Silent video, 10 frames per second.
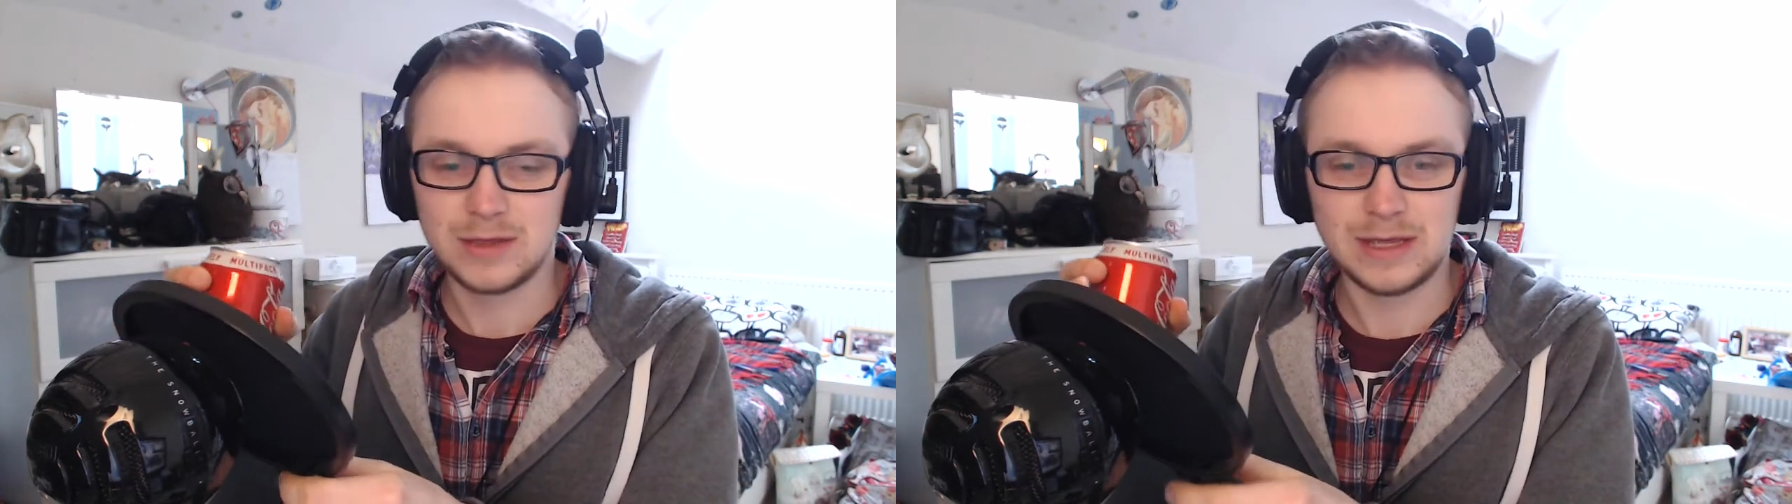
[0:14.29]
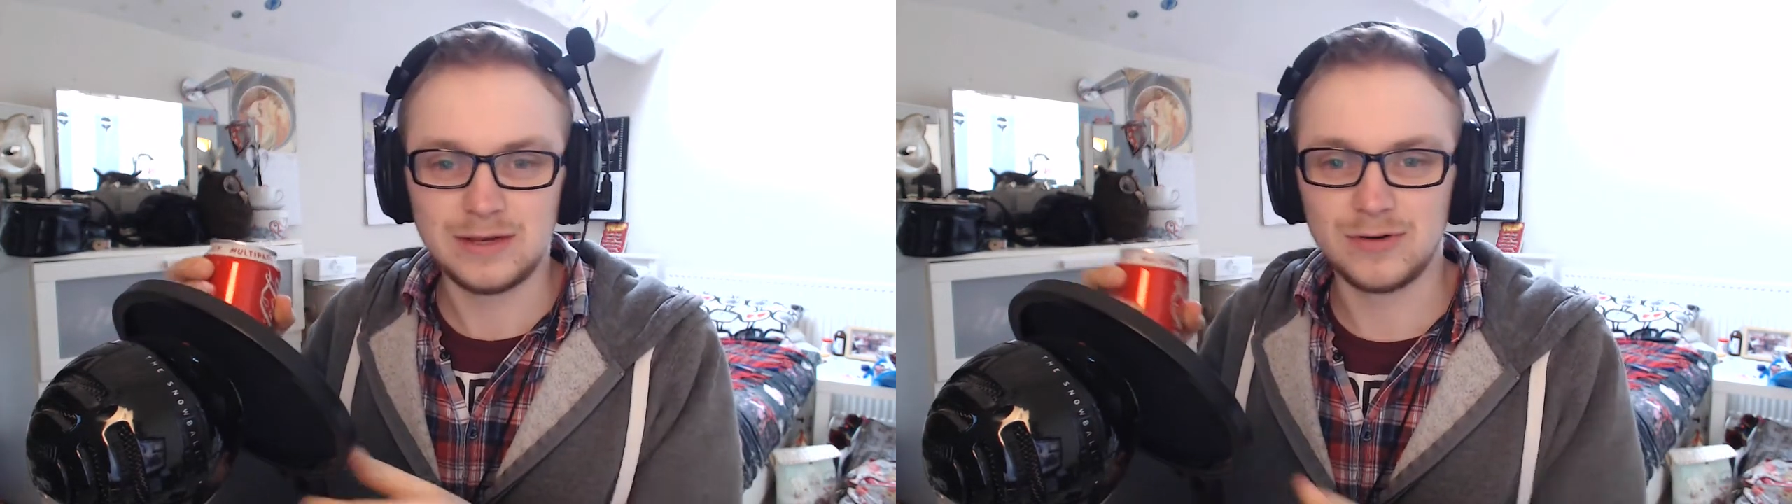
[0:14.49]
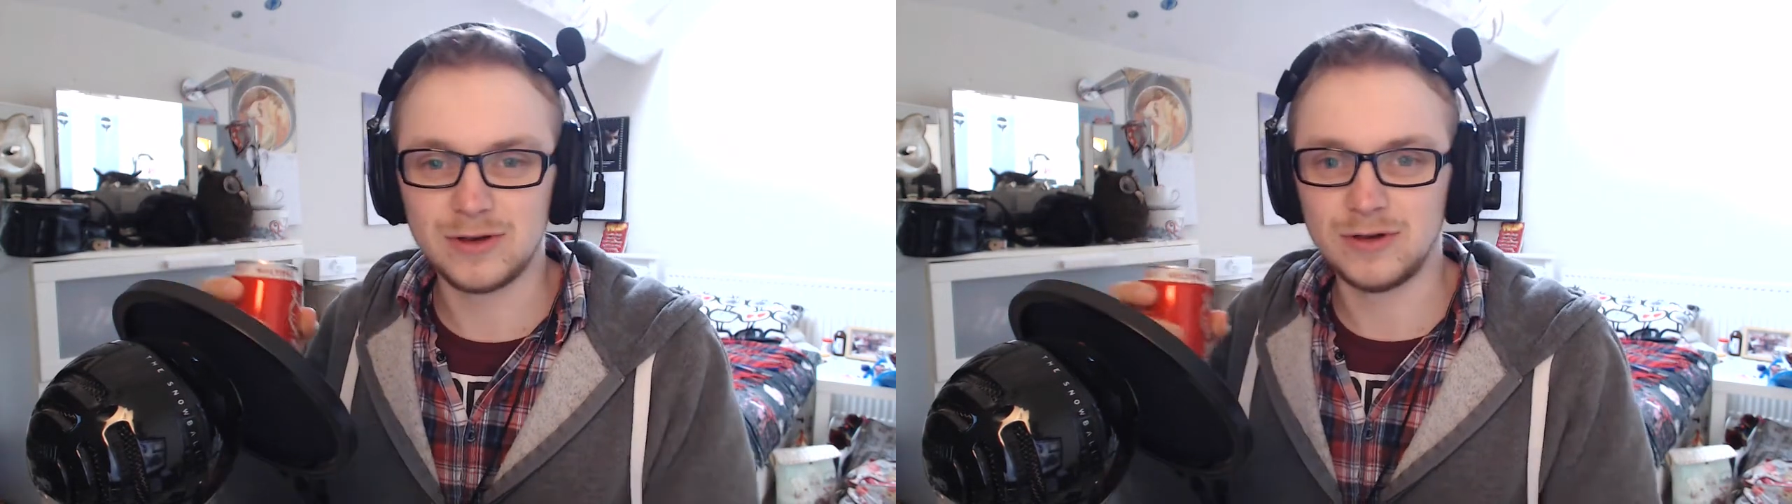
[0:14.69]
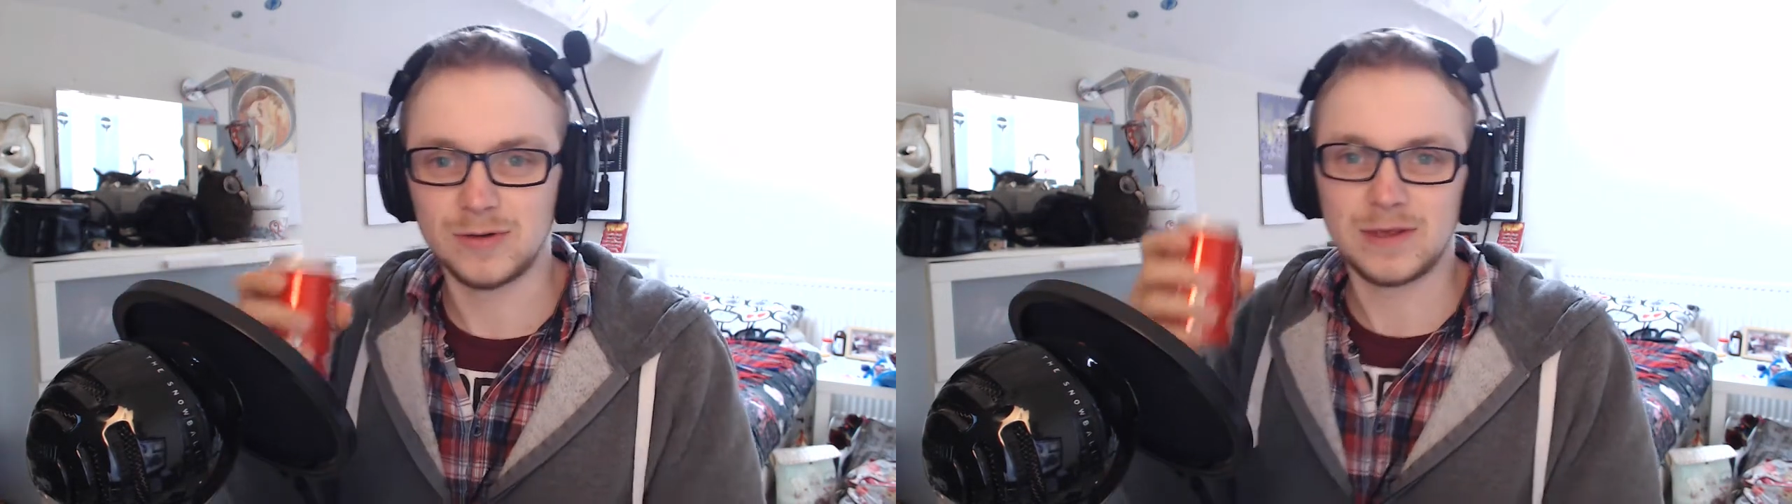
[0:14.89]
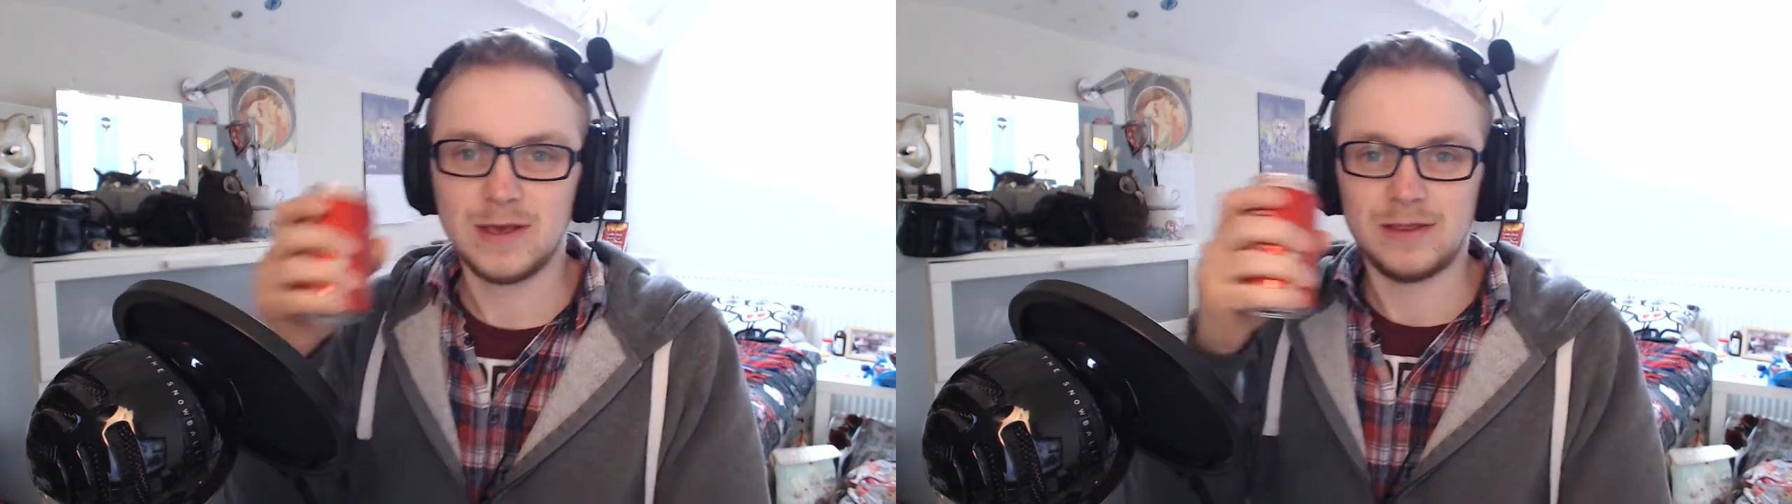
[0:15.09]
then you can
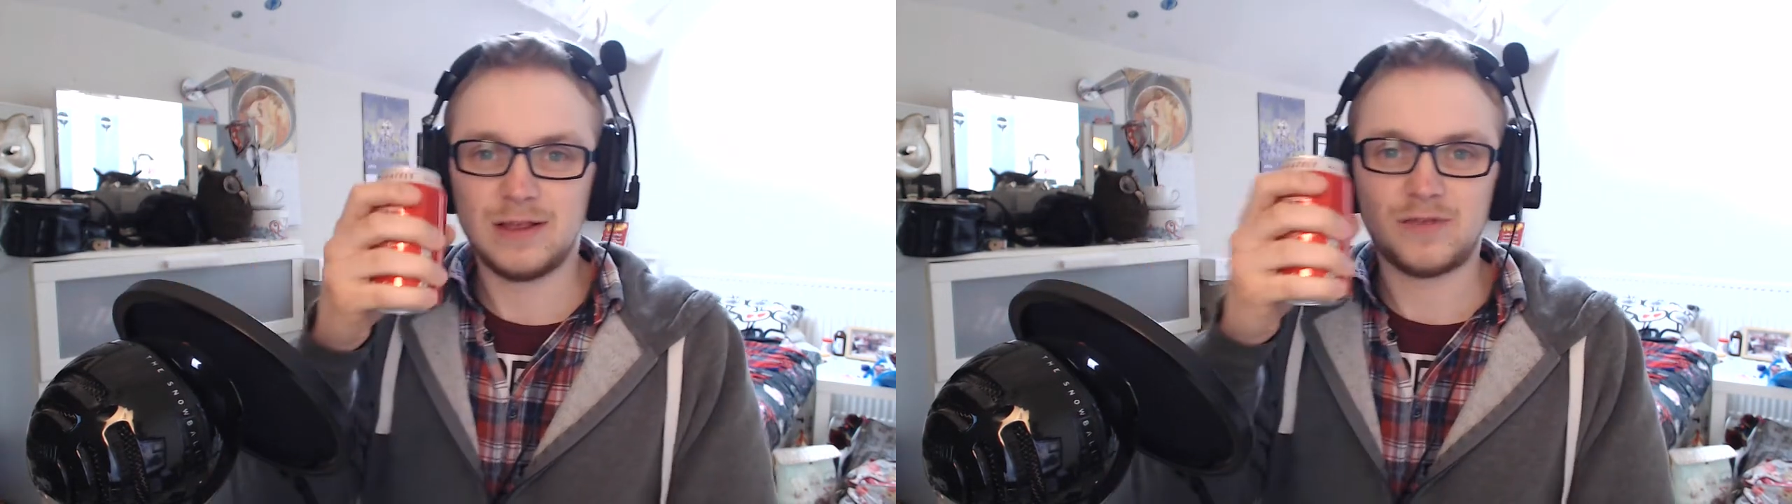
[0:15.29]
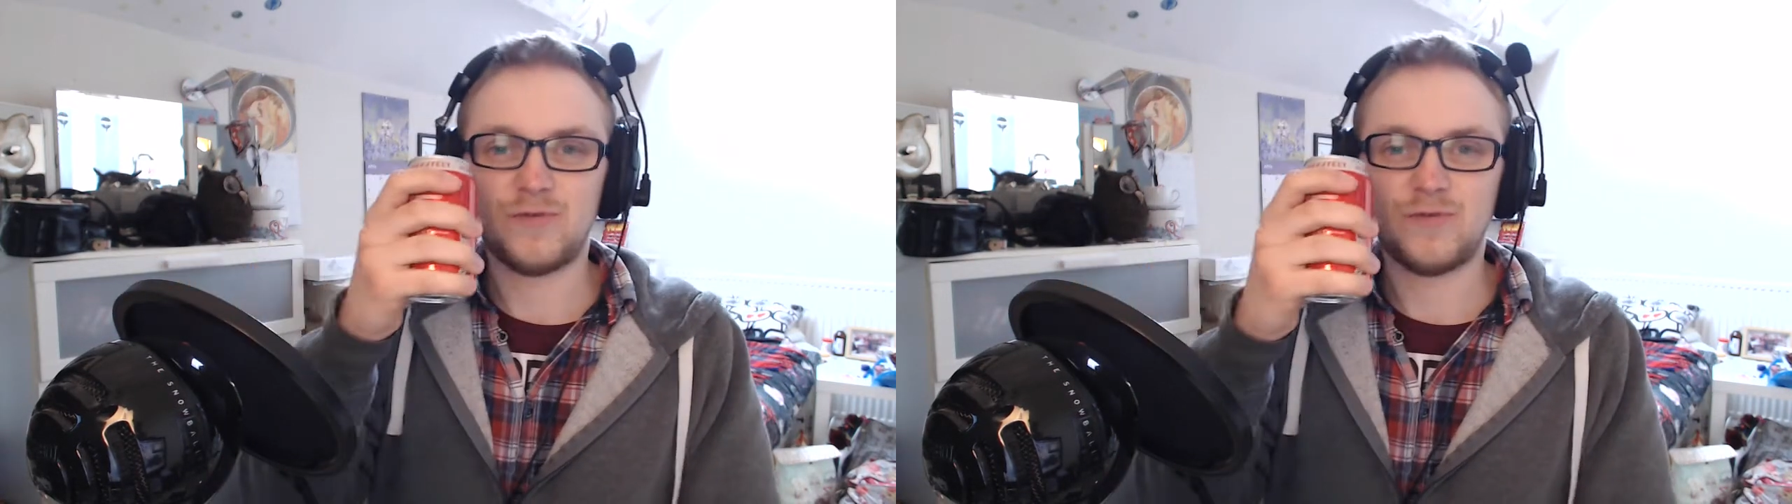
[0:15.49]
use this